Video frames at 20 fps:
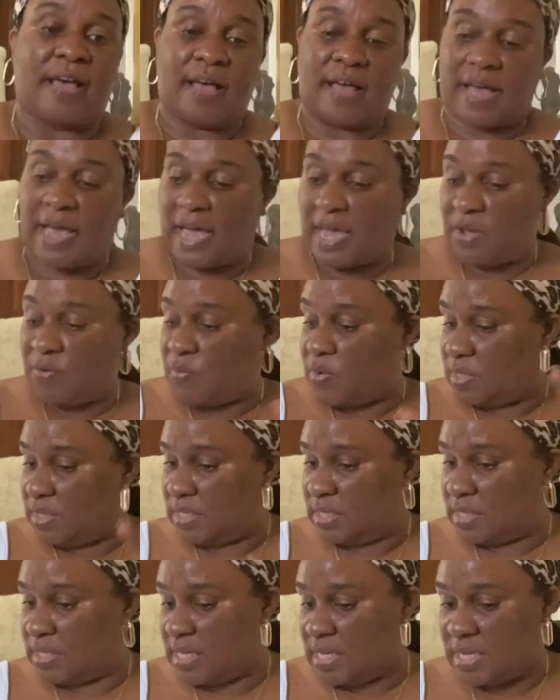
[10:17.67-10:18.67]
I
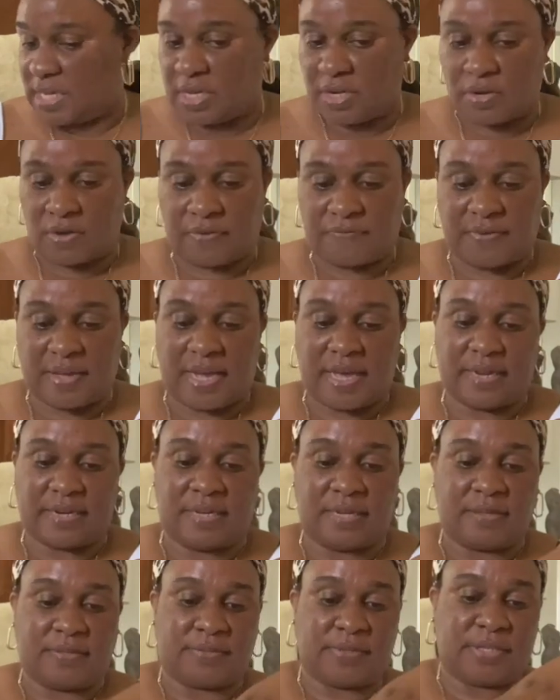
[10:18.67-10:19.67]
was thinking of
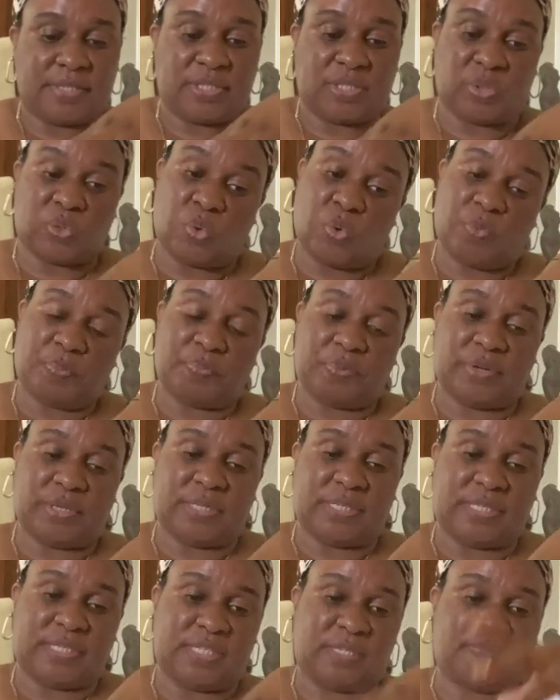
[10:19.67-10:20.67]
adding the soap
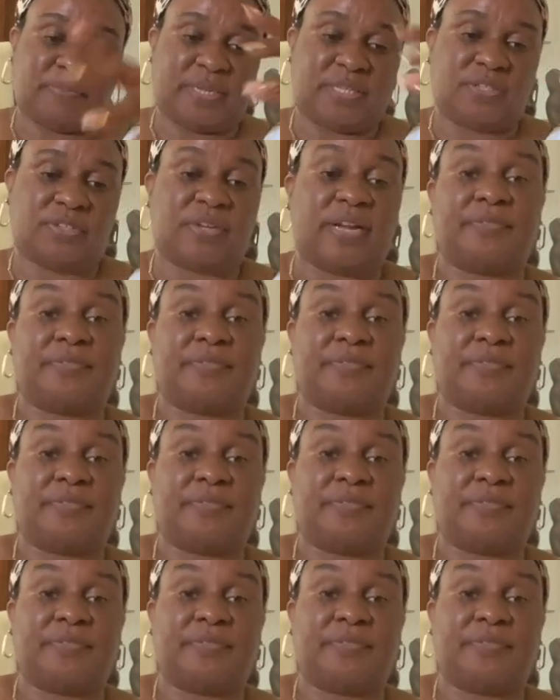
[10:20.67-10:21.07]
dispenser.